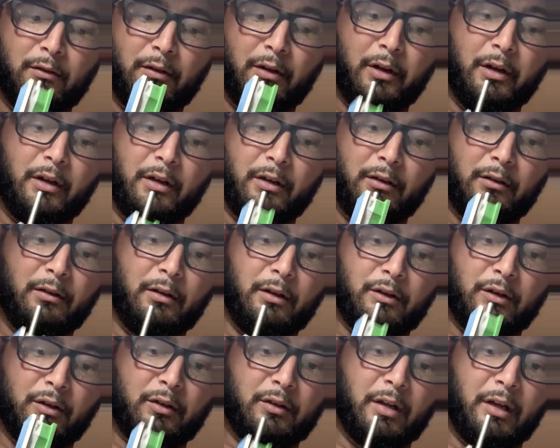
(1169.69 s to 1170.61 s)
and it
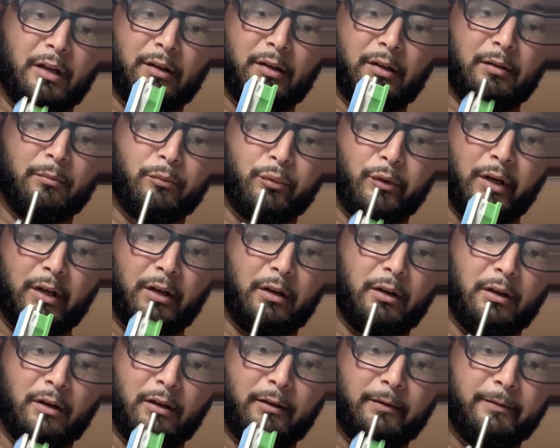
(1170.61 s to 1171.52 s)
just takes some
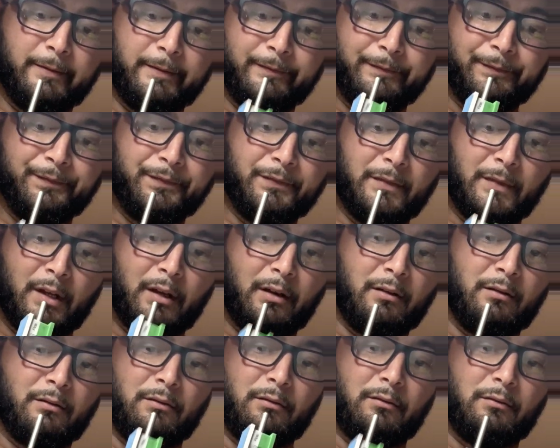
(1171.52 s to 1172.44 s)
breaking in.
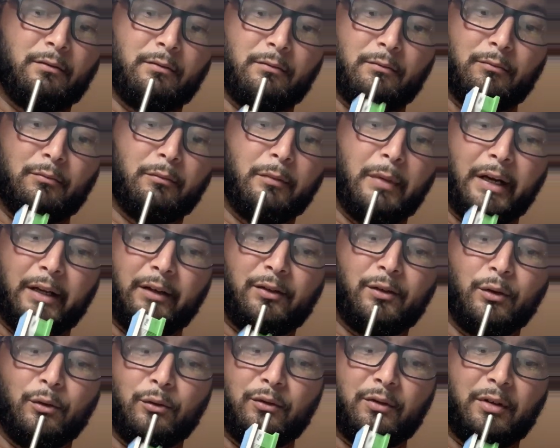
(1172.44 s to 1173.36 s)
My
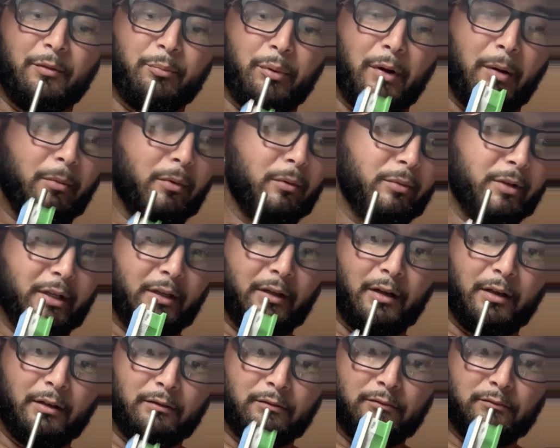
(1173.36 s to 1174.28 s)
stones have probably
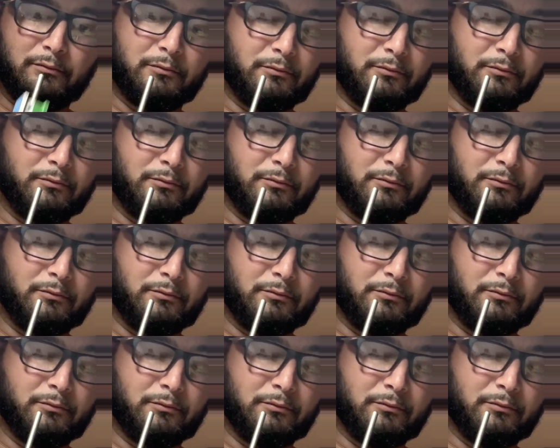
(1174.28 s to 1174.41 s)
done